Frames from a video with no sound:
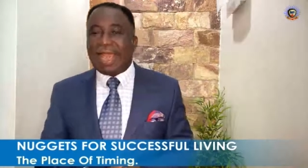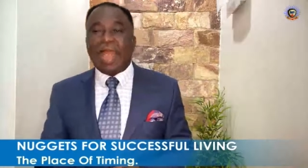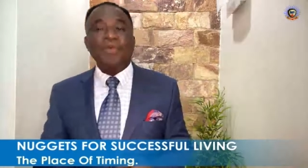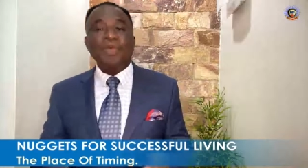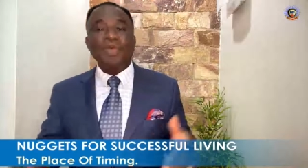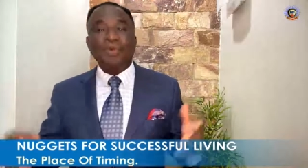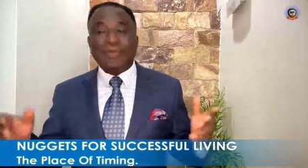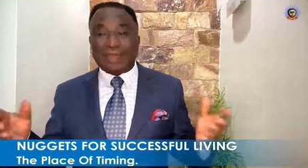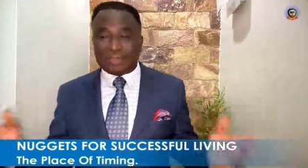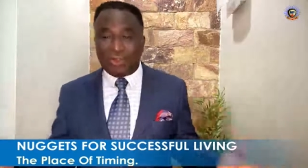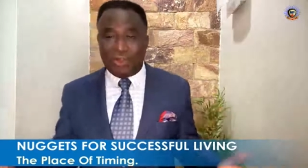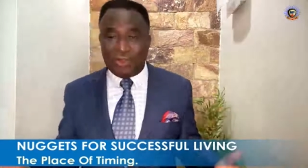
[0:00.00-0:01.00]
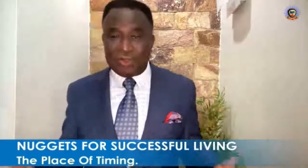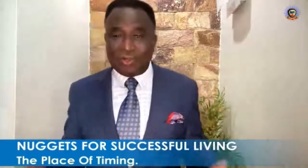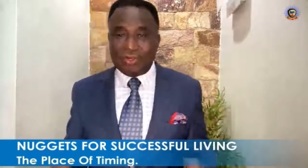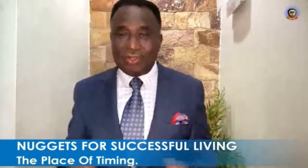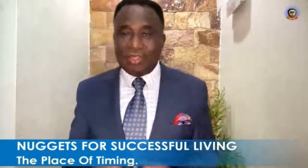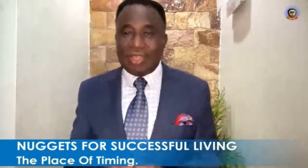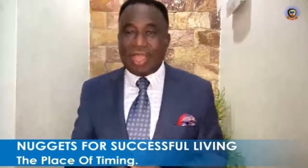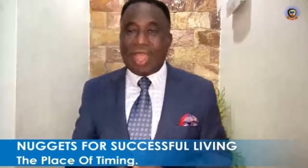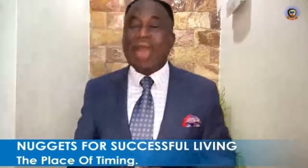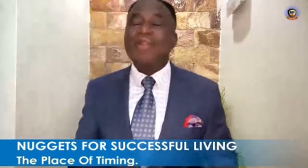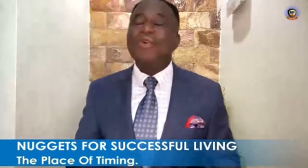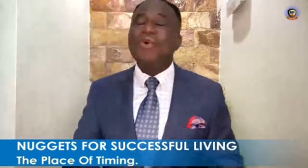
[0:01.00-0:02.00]
I will overturn
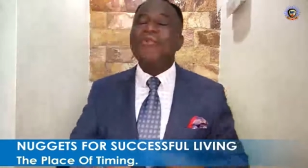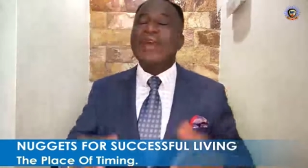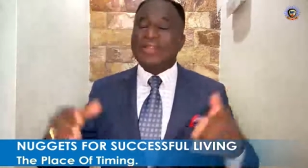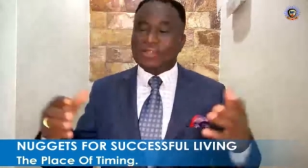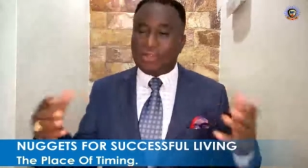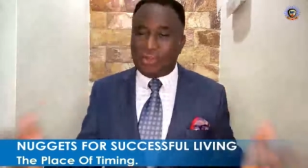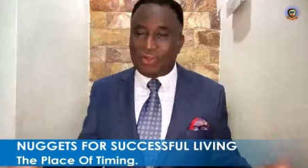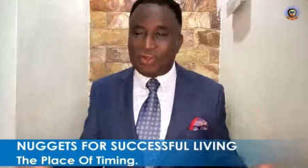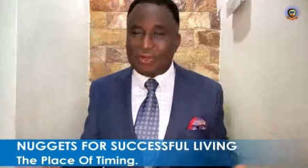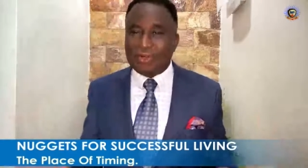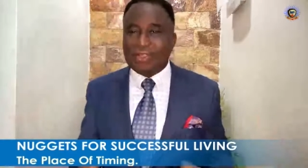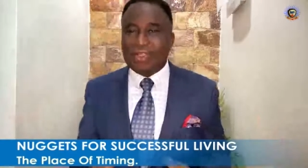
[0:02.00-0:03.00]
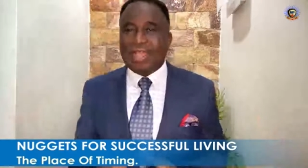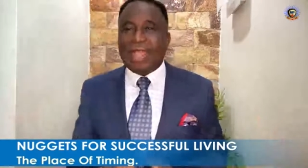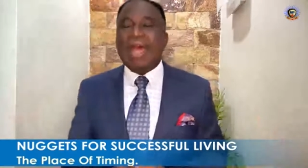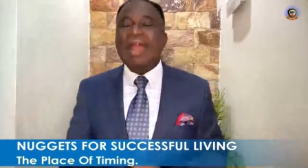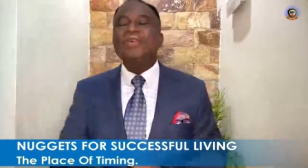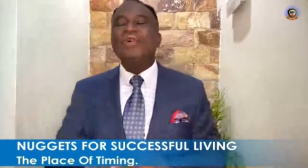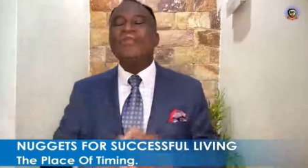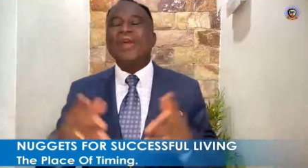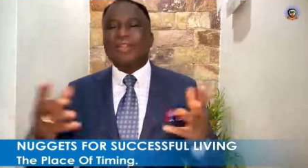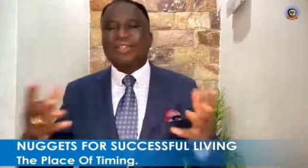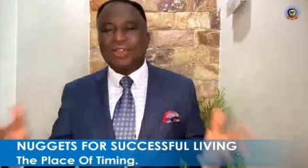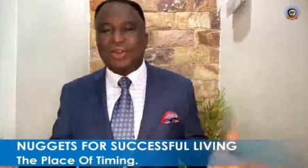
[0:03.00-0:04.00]
and overturn and
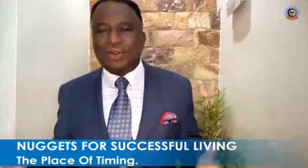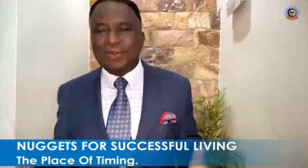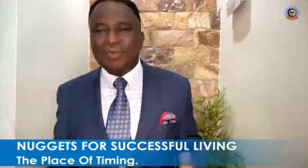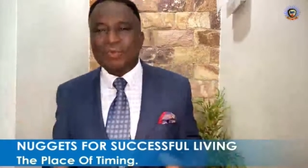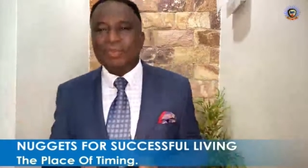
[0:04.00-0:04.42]
overturn